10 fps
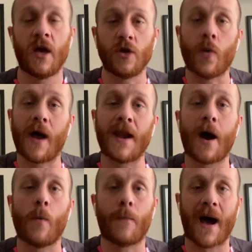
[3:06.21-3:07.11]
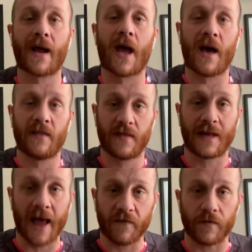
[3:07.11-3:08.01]
You are now back at the
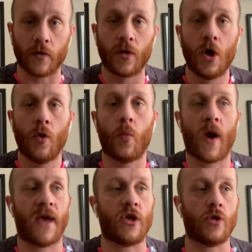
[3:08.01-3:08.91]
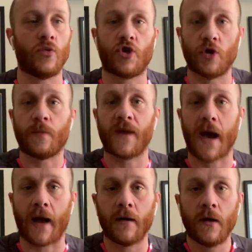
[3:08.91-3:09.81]
level where you should be
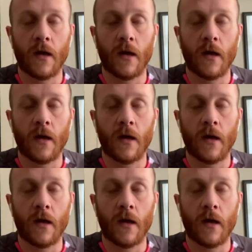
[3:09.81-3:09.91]
at.